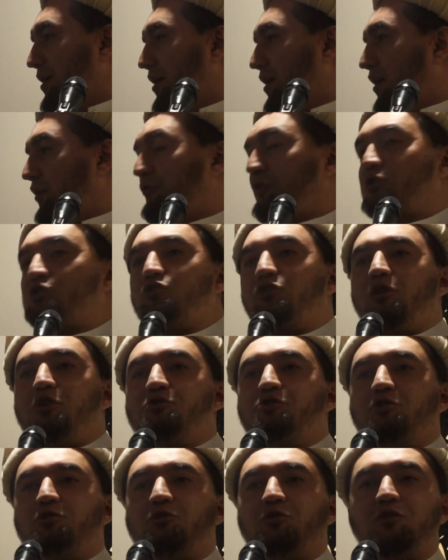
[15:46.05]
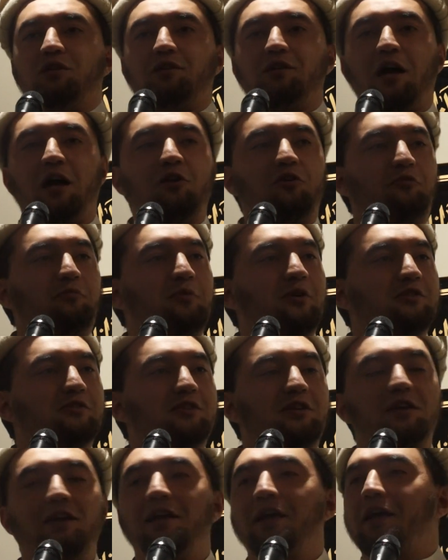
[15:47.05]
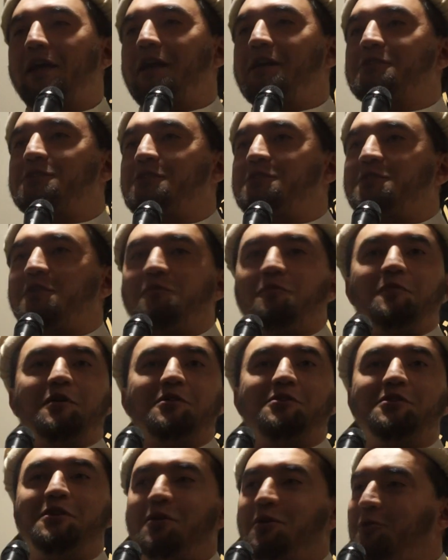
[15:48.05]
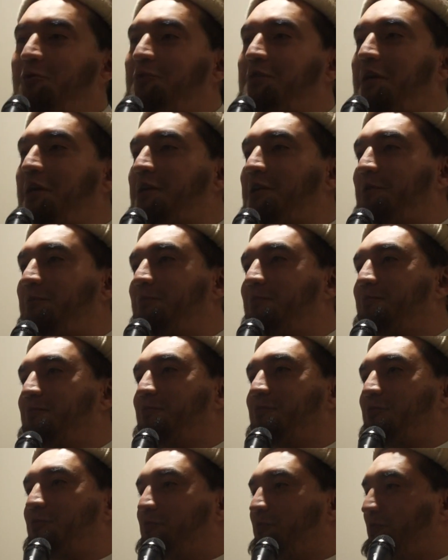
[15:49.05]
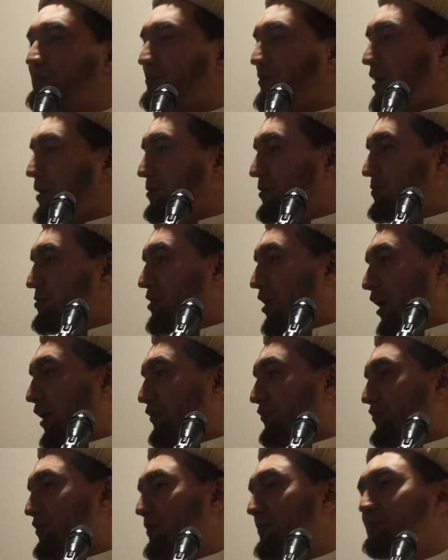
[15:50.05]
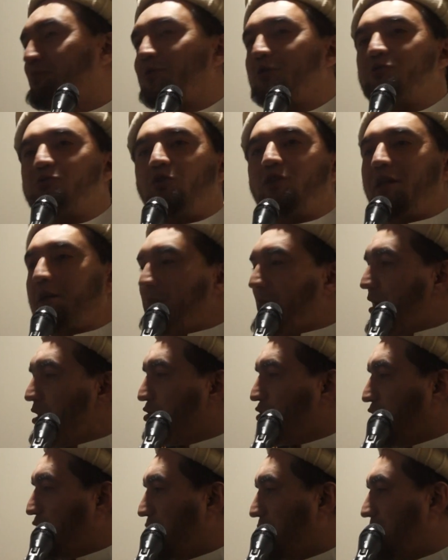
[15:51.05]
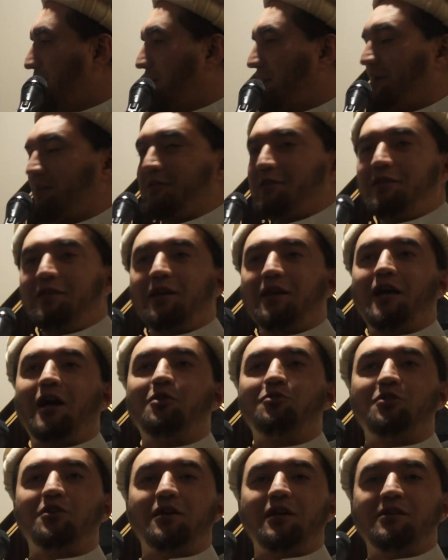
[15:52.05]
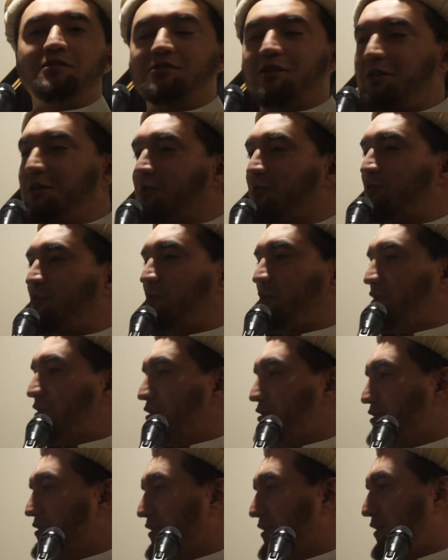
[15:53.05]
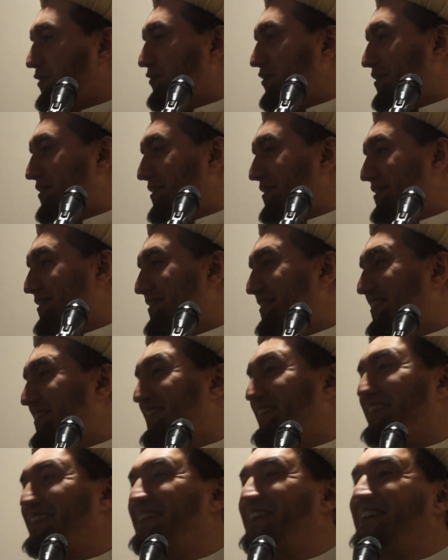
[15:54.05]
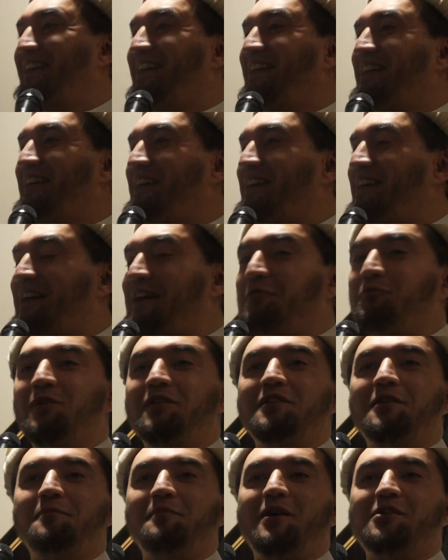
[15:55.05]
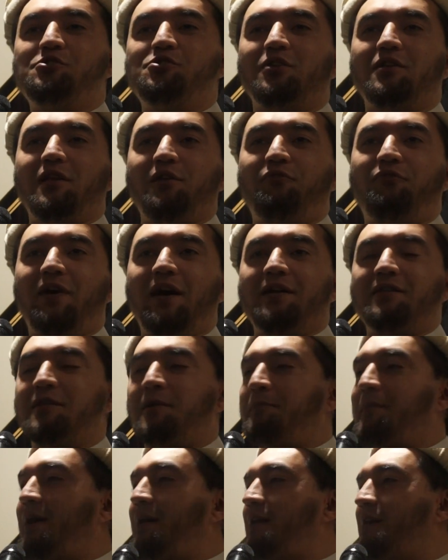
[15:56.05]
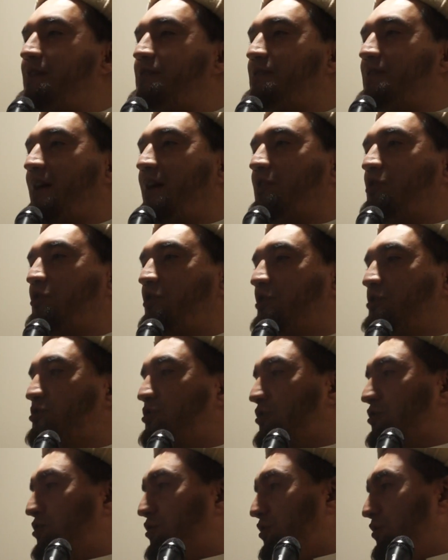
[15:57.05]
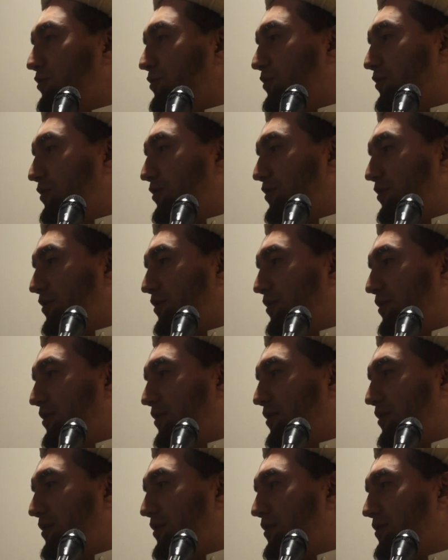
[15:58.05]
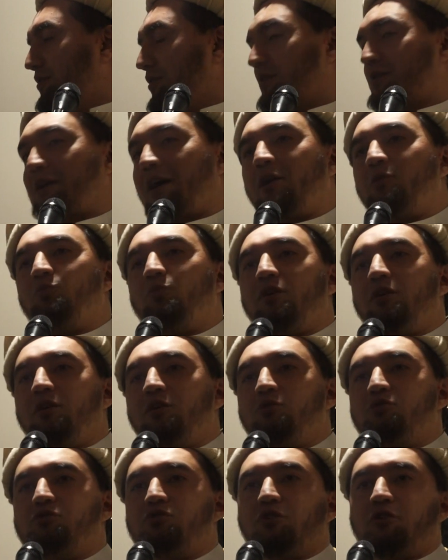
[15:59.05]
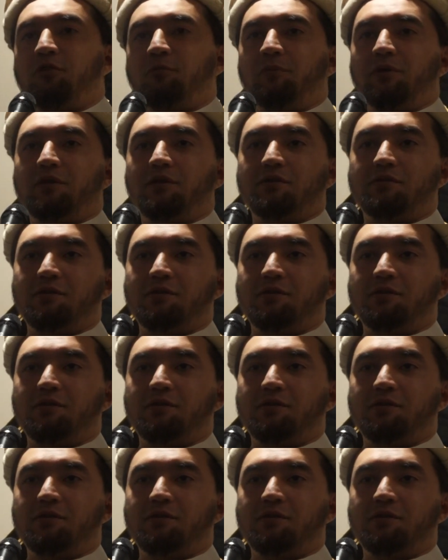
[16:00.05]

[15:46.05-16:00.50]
If he's closer to the time of mercy, angels of mercy, you take him. Problem solved. So they measure. They take out their angelic rulers and everything, right? And when they measure, they find the man has died closer to the time where he used to commit the